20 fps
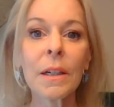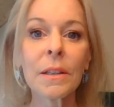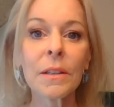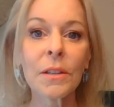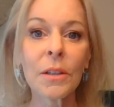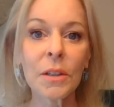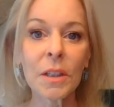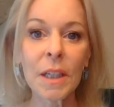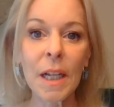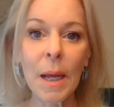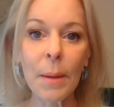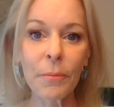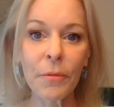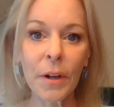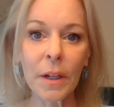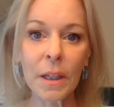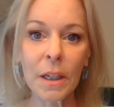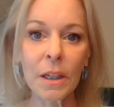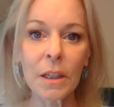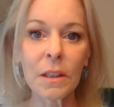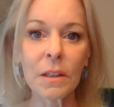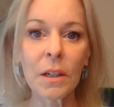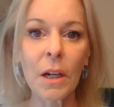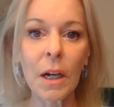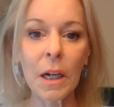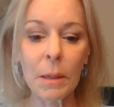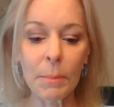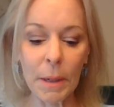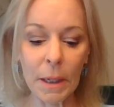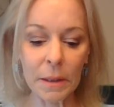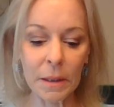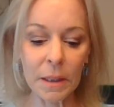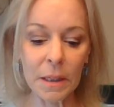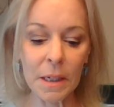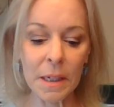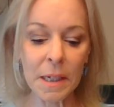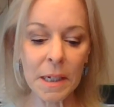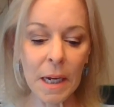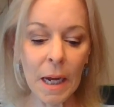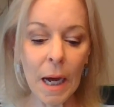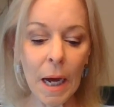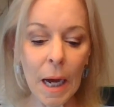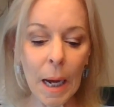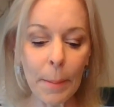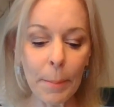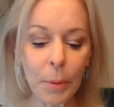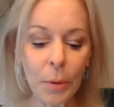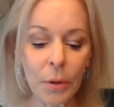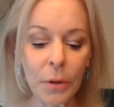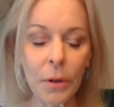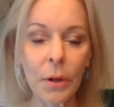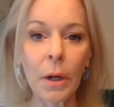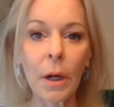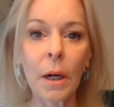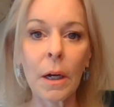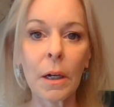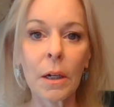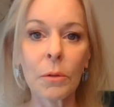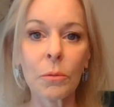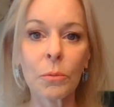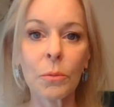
So today I'm finally going to talk about these copper uh,